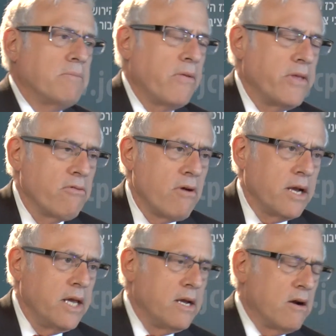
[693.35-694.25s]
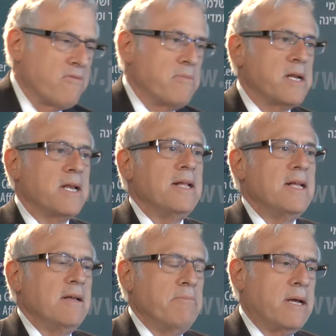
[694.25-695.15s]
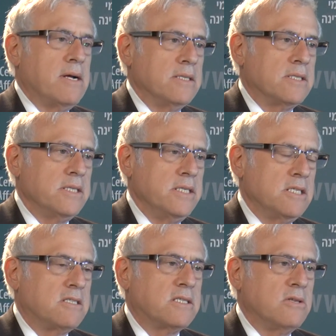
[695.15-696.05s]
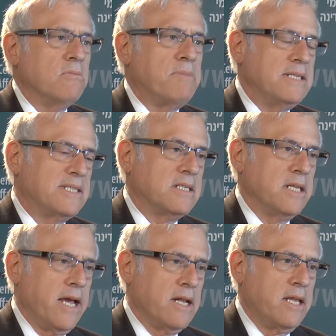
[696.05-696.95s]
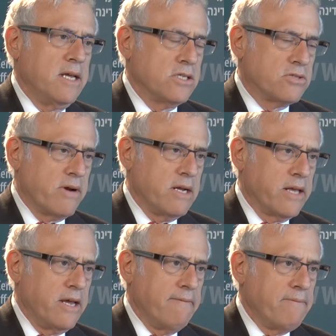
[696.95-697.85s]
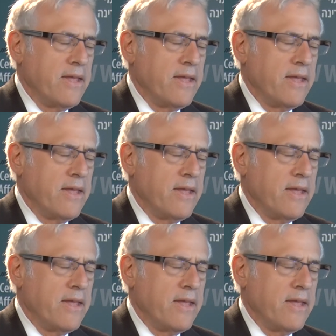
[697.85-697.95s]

Now the Iraqi government, because it is still basically anti-Israeli,